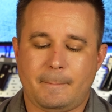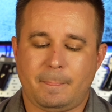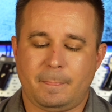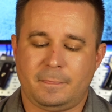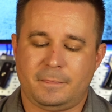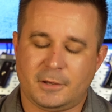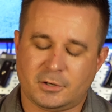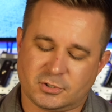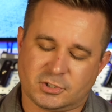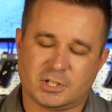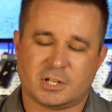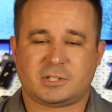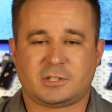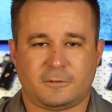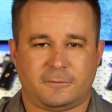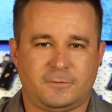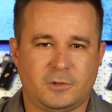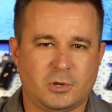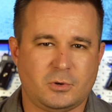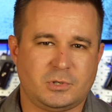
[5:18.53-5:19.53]
There's just a
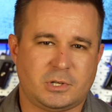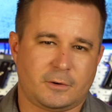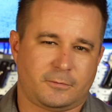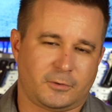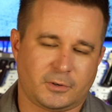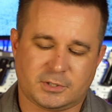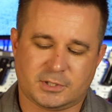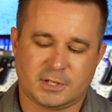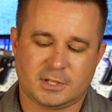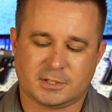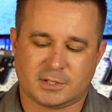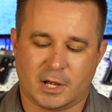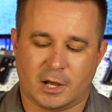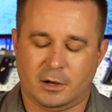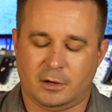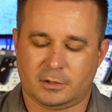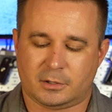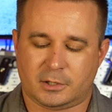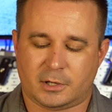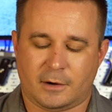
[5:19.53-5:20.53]
few differences.
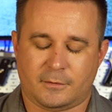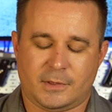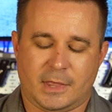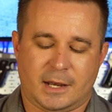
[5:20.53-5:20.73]
I'll cover